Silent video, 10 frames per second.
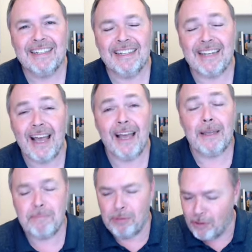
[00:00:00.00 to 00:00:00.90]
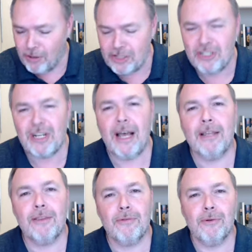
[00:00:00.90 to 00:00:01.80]
And I pushed
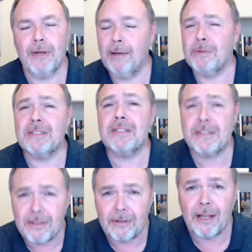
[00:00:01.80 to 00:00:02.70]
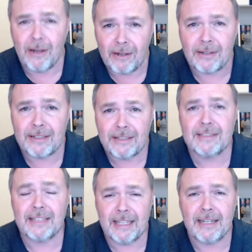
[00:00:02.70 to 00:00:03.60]
on through. It was still hard
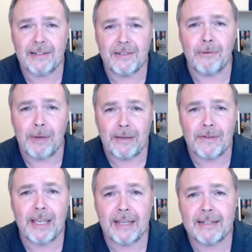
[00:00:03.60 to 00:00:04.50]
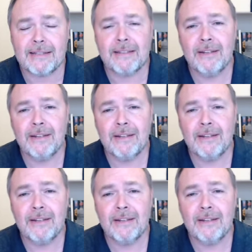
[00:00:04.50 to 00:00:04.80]
to get into the Way of Kings,